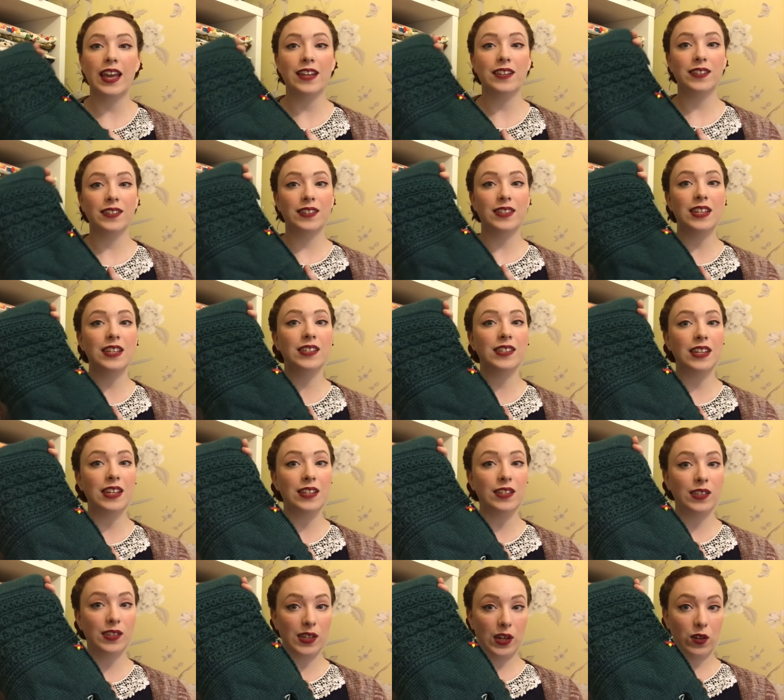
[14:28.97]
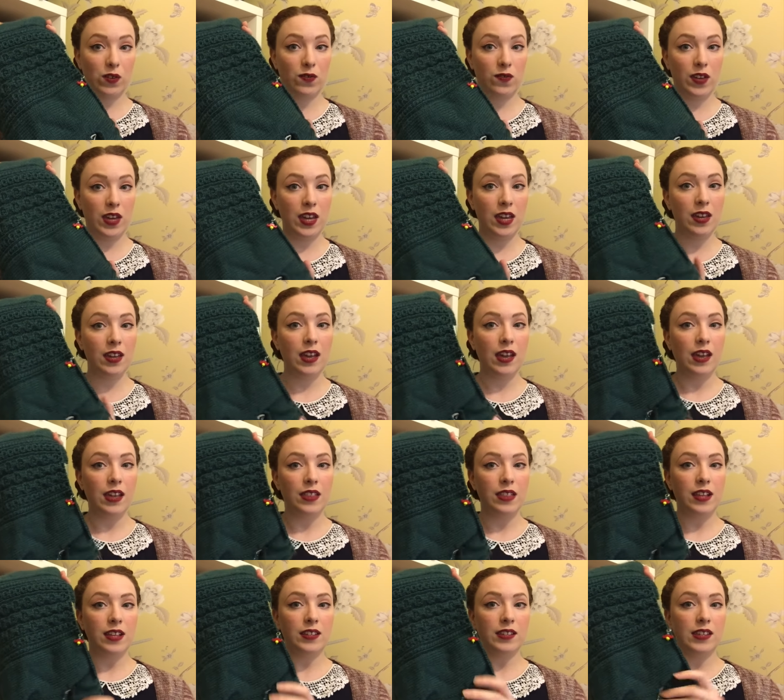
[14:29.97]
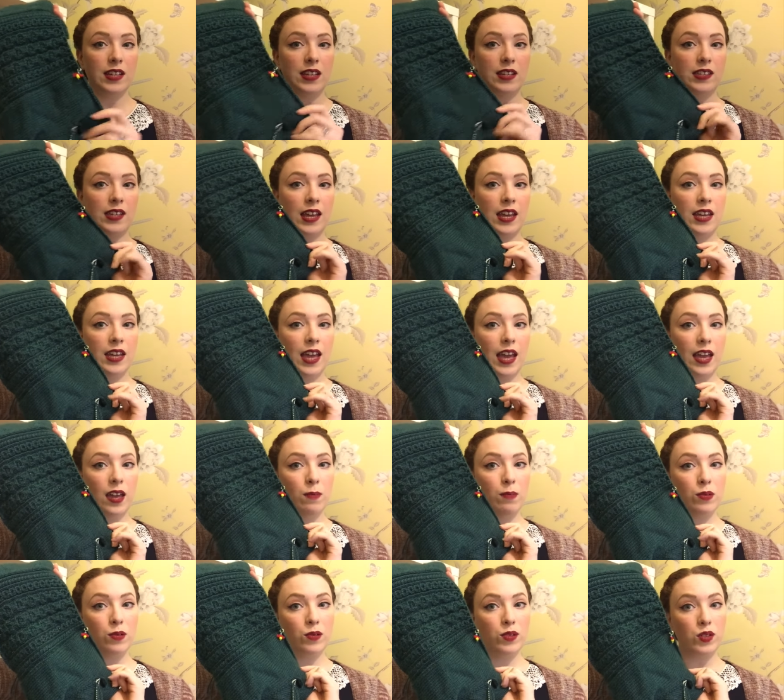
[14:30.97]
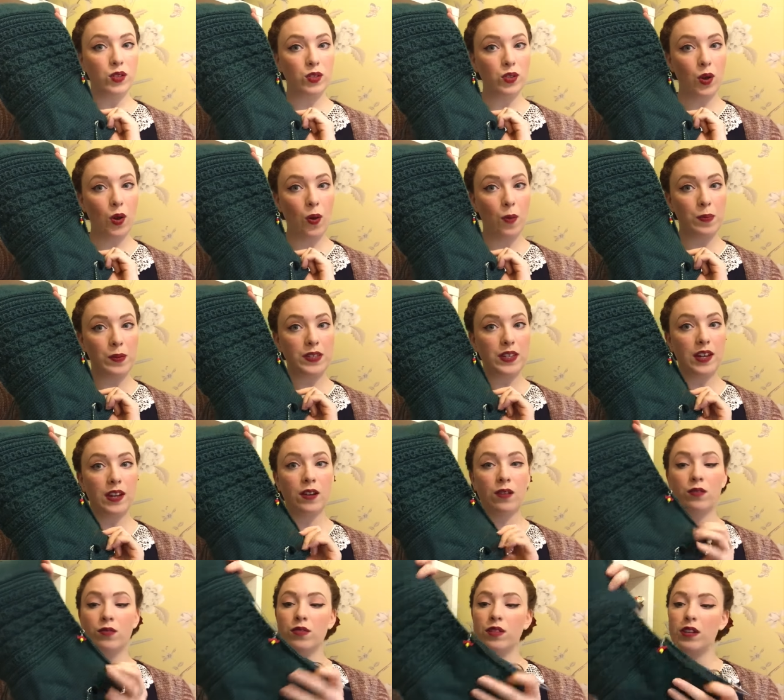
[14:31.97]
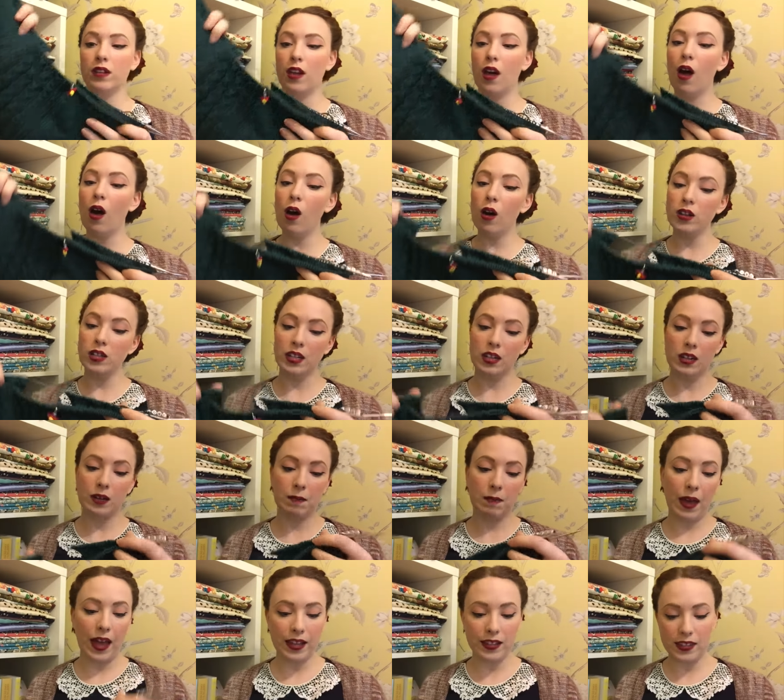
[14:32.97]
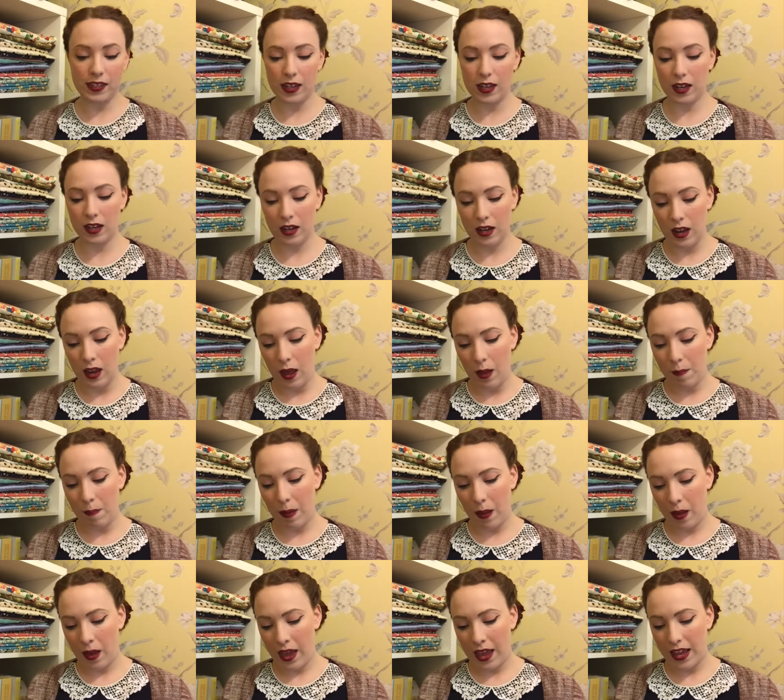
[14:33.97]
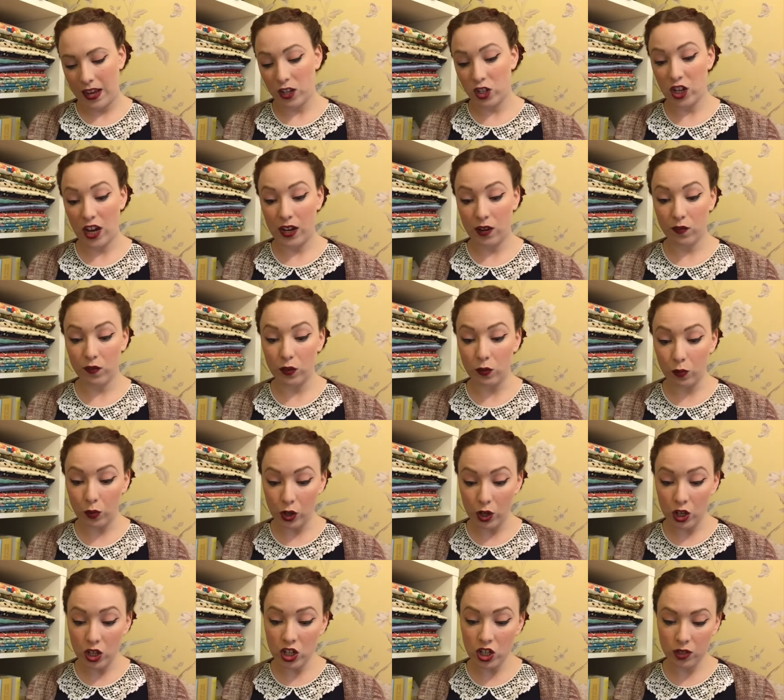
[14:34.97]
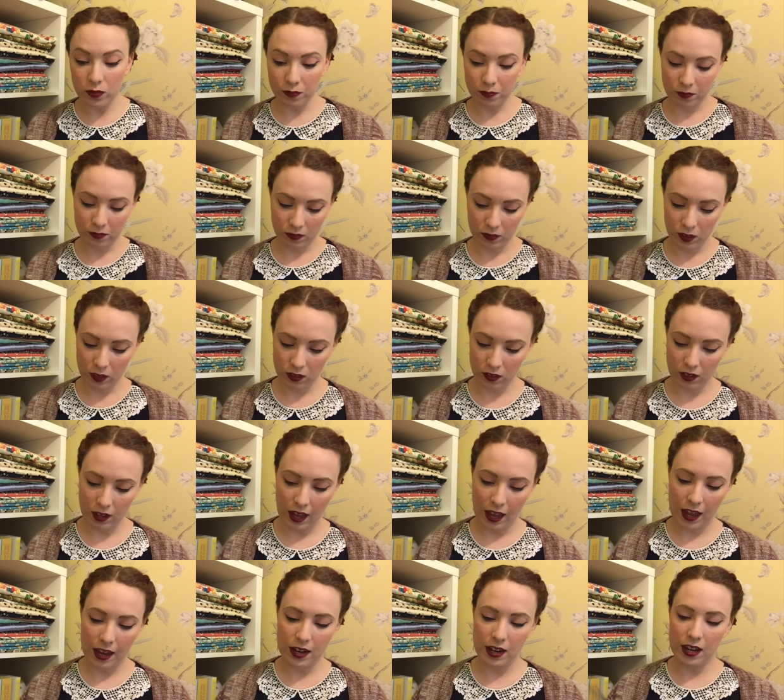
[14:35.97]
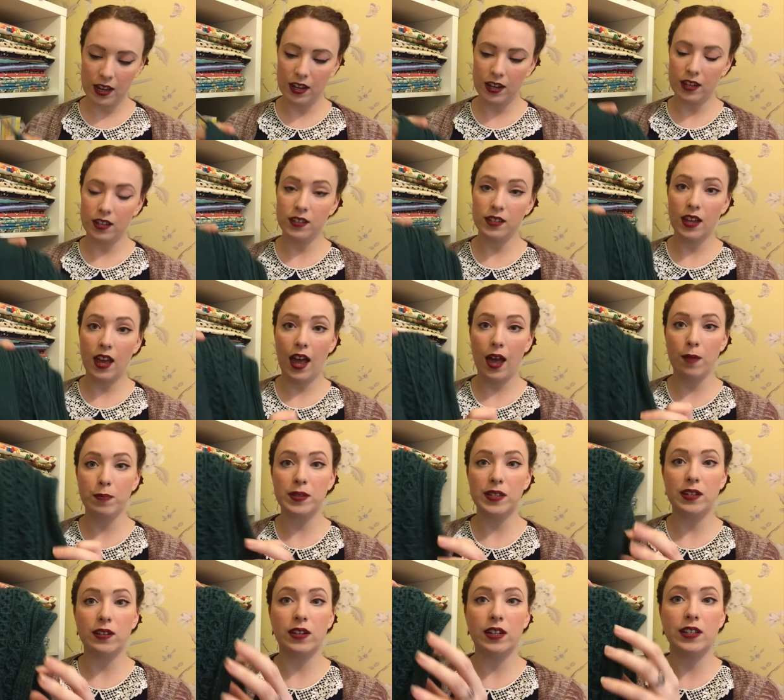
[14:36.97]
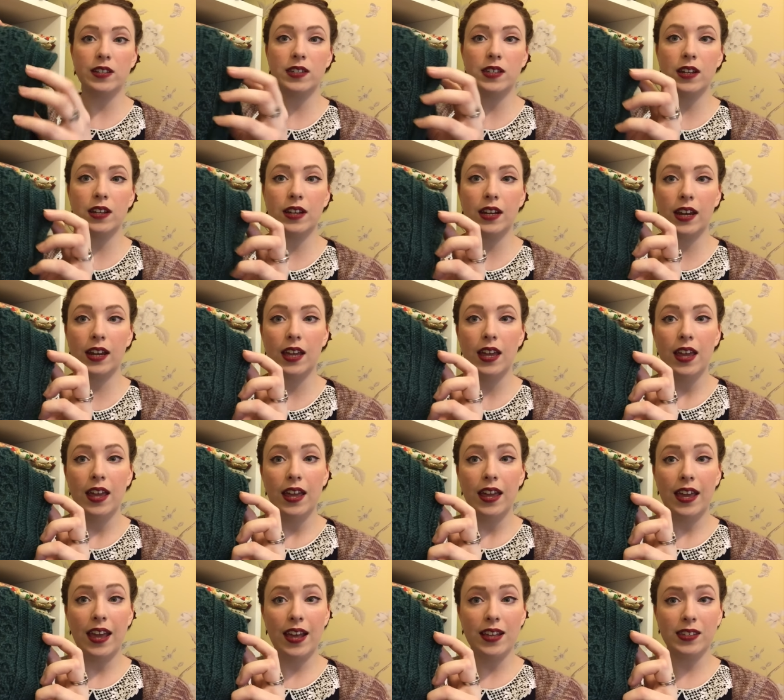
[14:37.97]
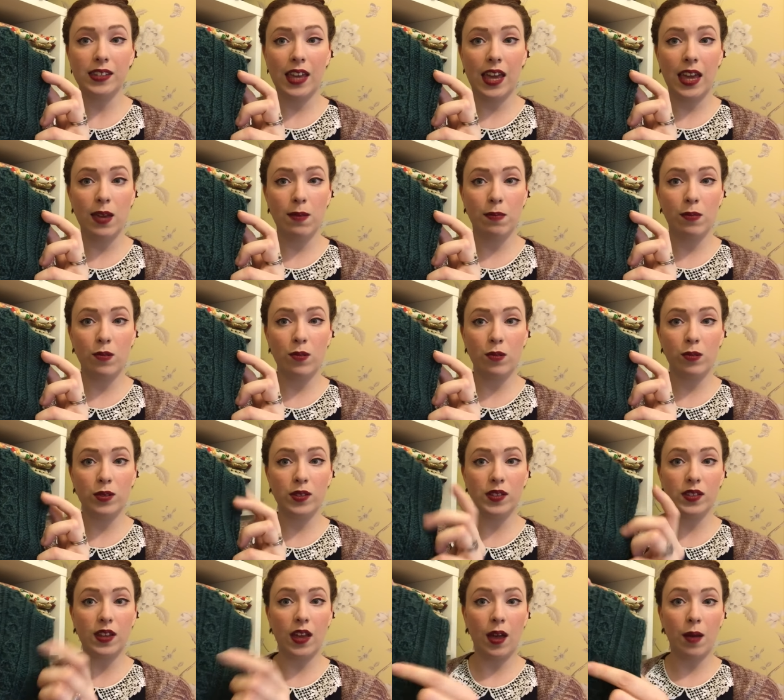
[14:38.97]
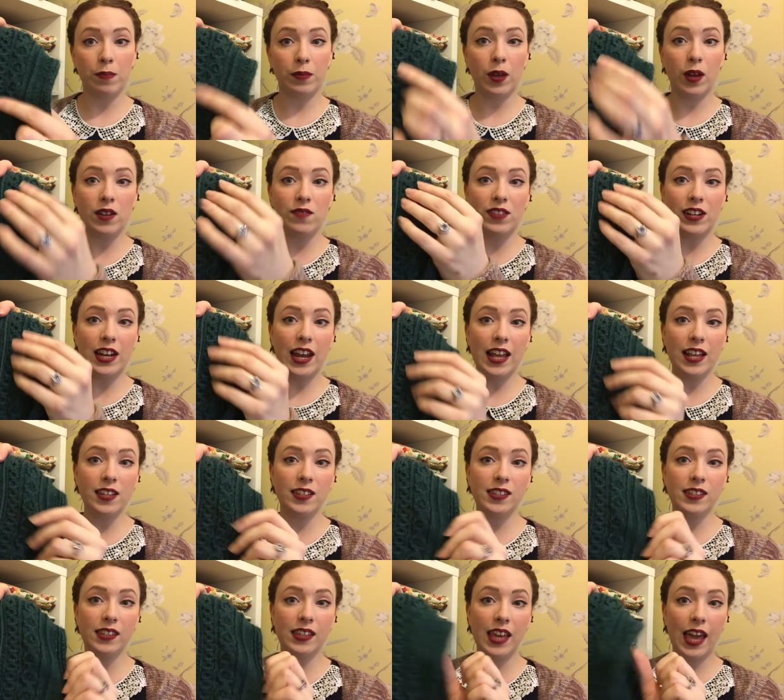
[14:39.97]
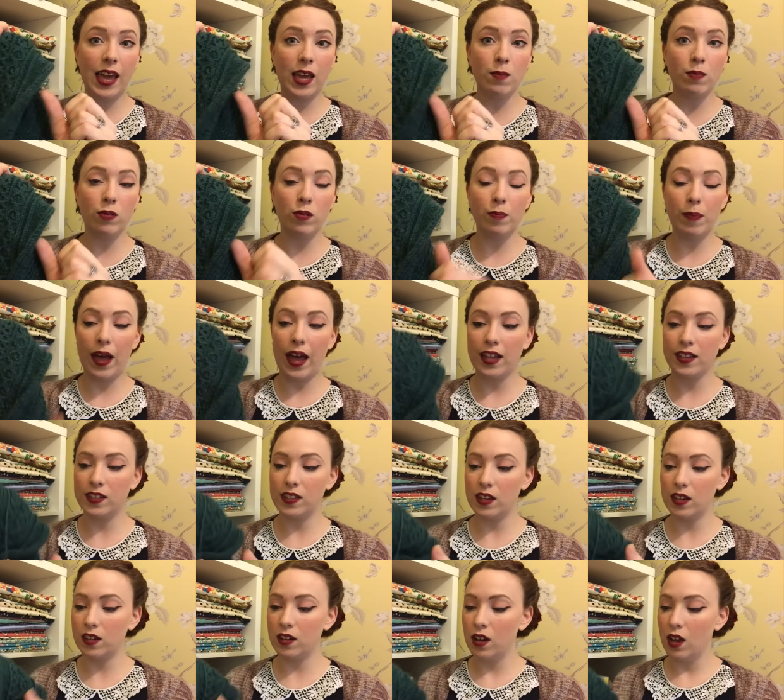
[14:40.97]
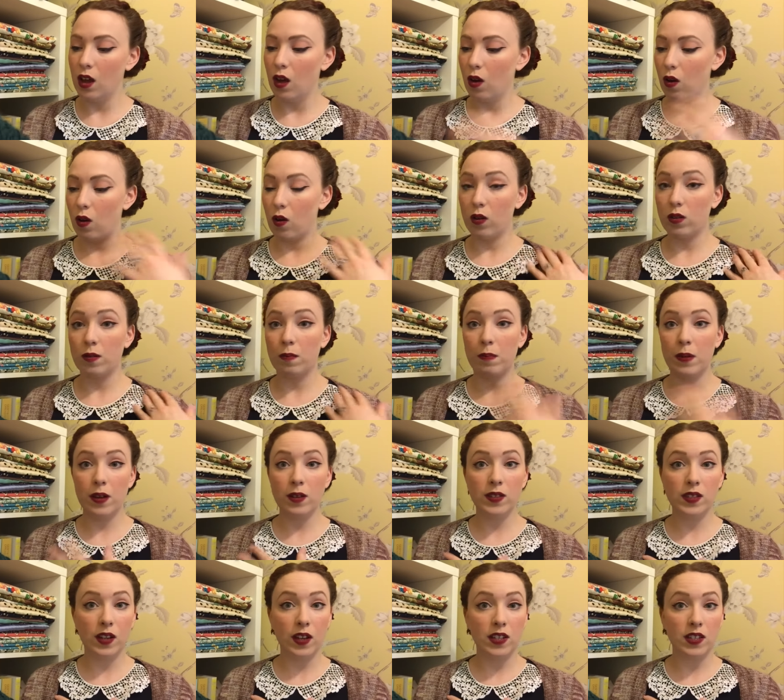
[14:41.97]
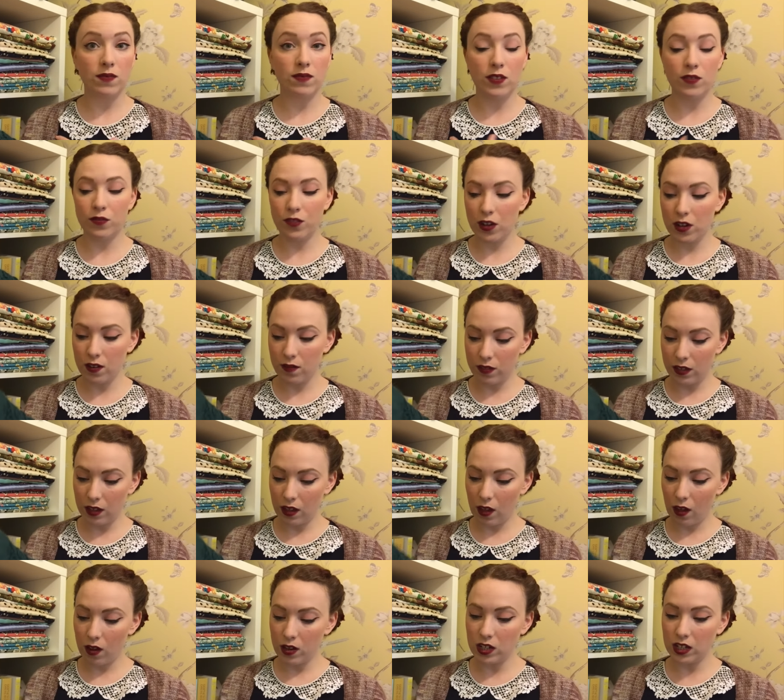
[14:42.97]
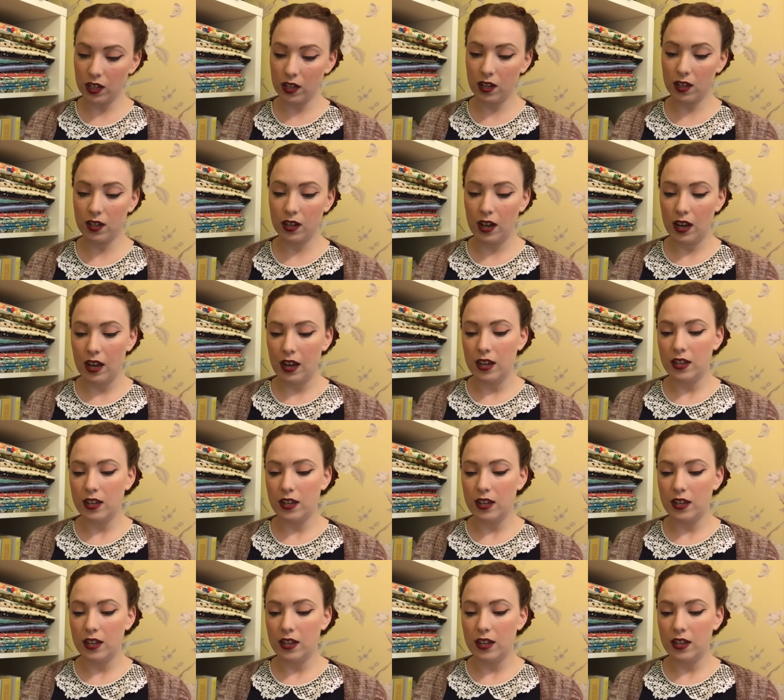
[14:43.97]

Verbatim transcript: yes this is Sophie this is a cabled top-down cardigan pattern by Jennifer Wood and it is absolutely stunning. It has cables, um, kind of lace cable pattern on both sides of the front of the cardigan,